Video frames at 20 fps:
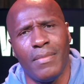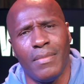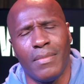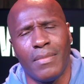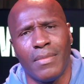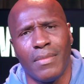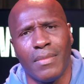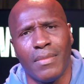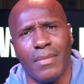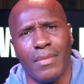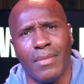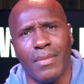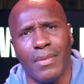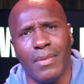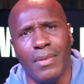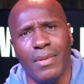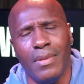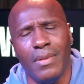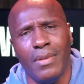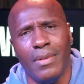
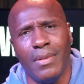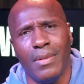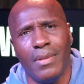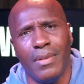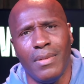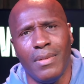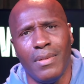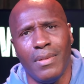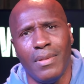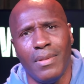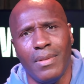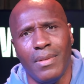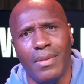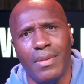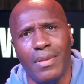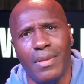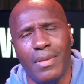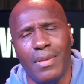No one is speaking in this clip.